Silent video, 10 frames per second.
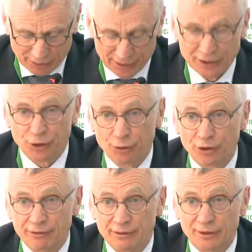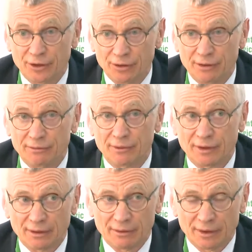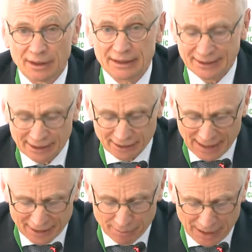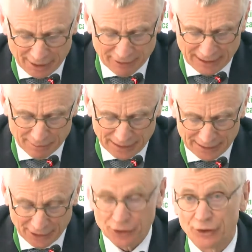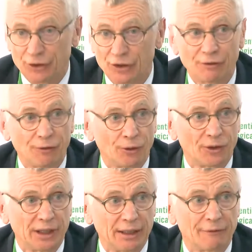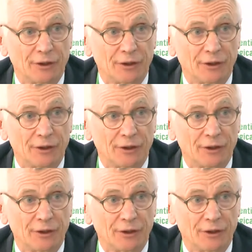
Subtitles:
is due to consider that and make recommendations for the